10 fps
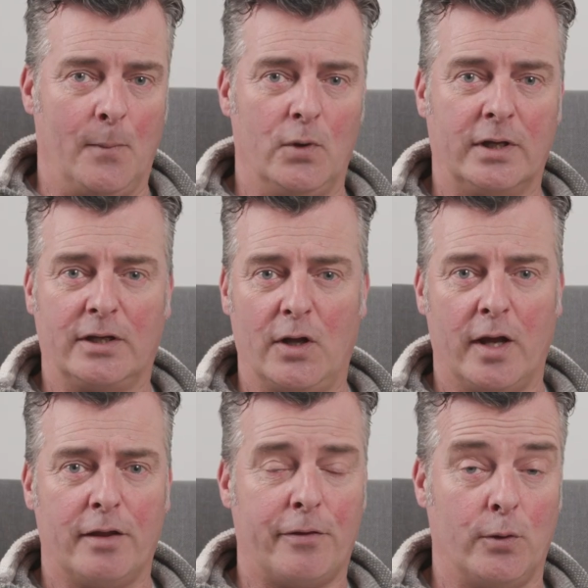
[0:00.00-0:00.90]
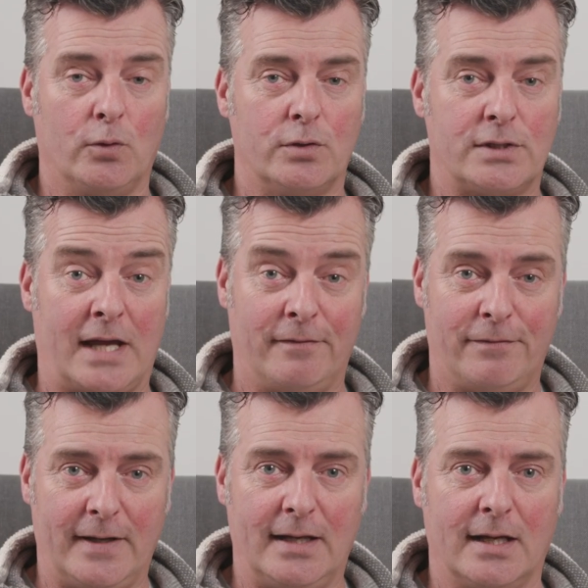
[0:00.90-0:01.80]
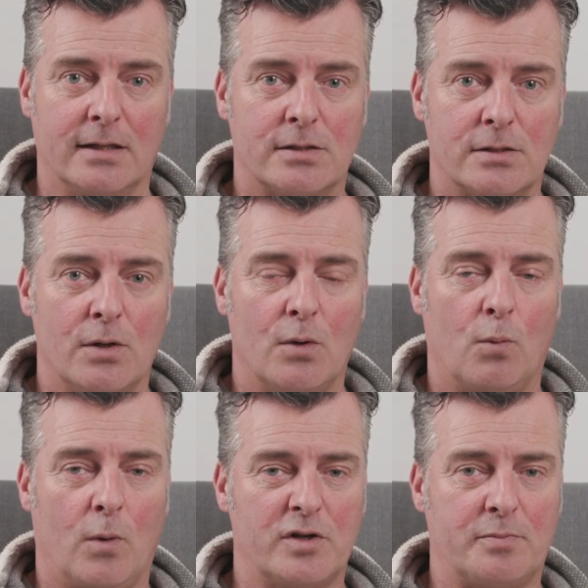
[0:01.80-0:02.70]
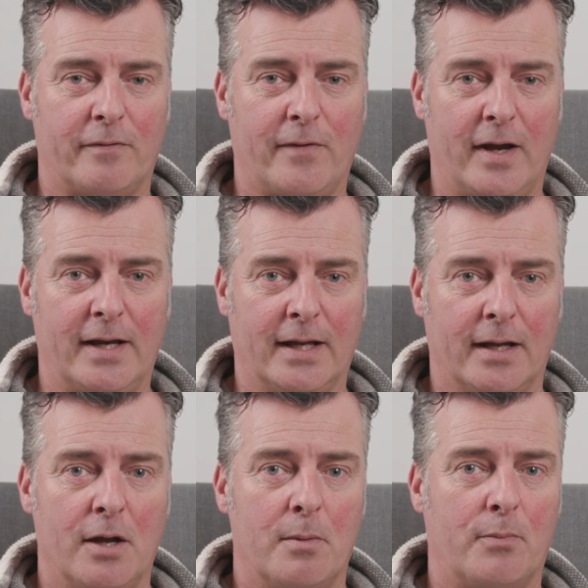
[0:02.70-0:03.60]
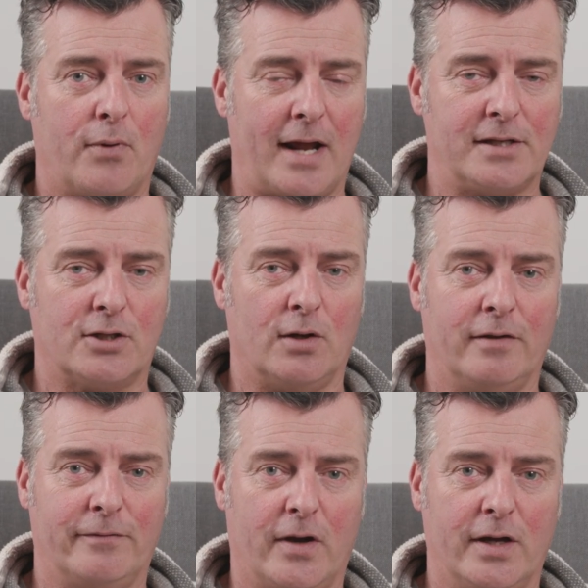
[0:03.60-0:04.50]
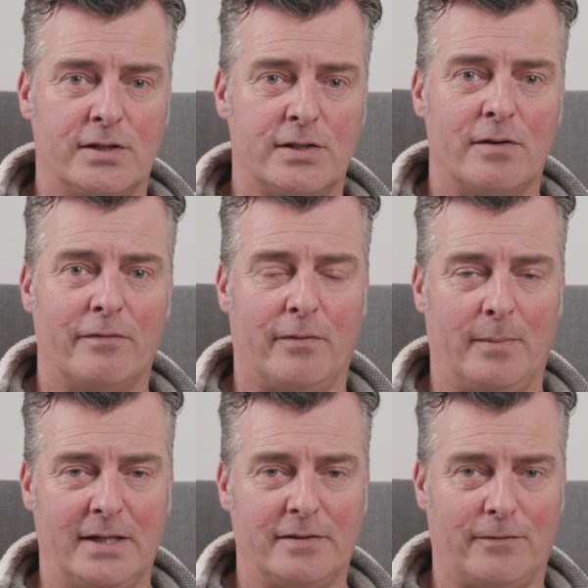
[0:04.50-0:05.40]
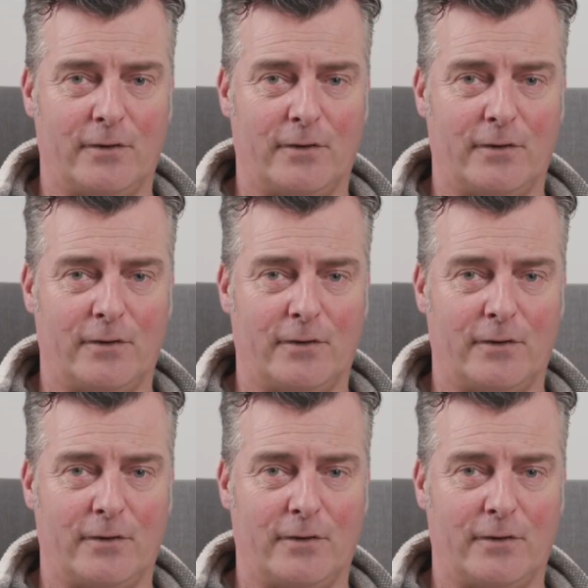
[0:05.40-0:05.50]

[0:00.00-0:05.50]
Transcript: and would ignite thoughts and feelings whilst providing practical advice for me to